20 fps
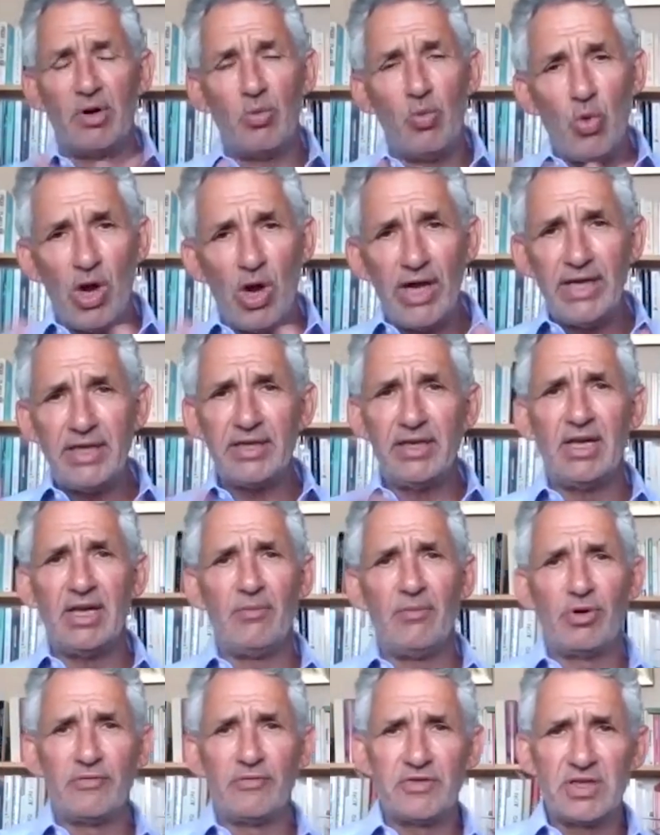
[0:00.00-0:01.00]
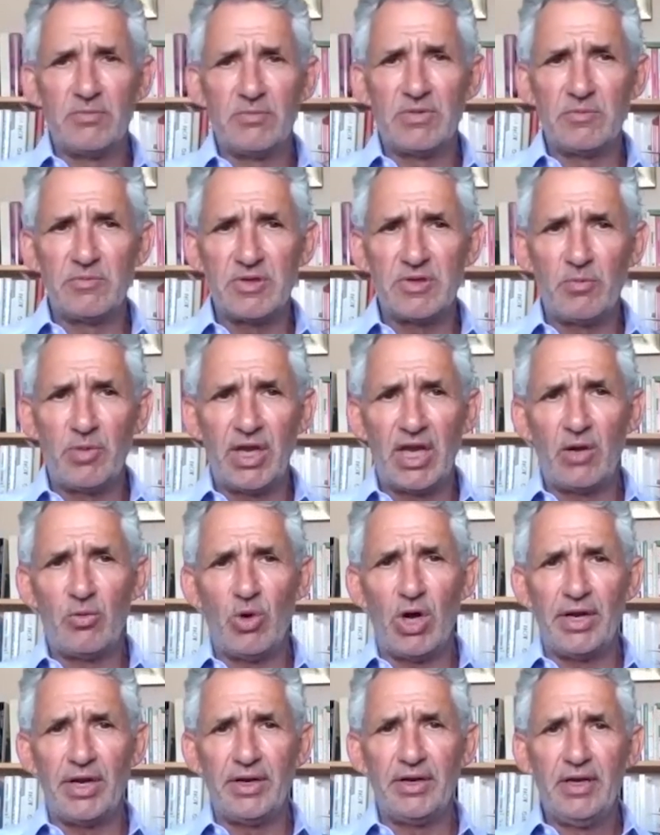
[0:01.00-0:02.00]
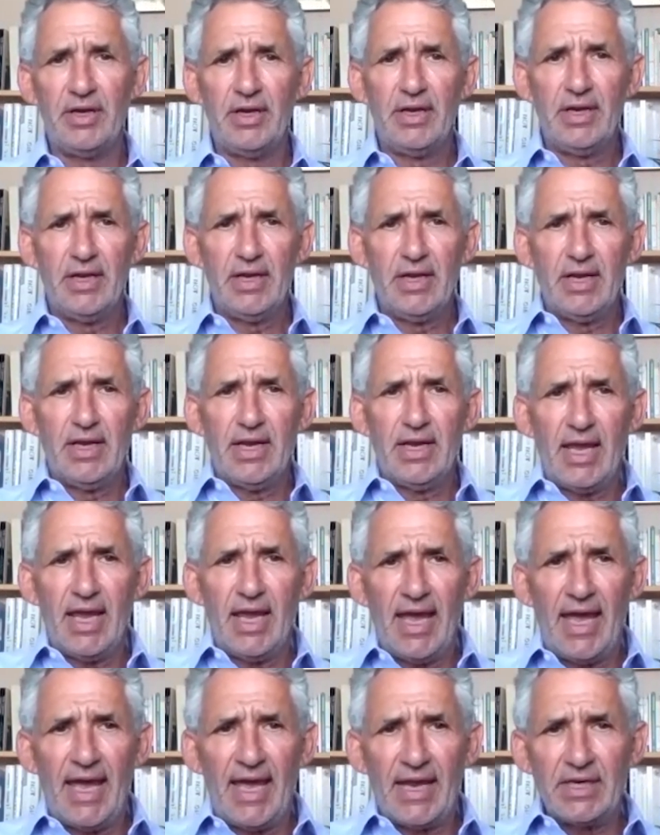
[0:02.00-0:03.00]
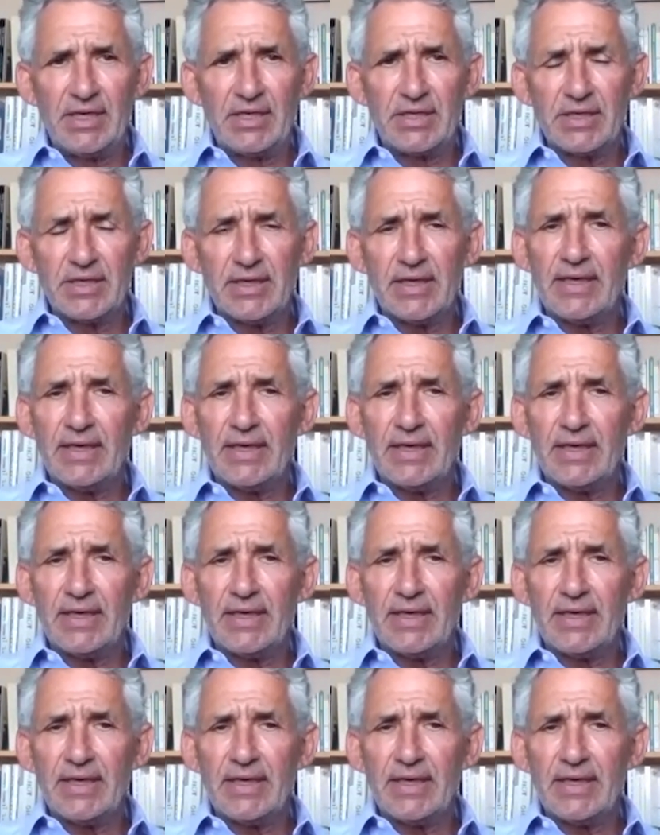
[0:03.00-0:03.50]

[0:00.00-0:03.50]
a wider number of symptoms than BA.1. And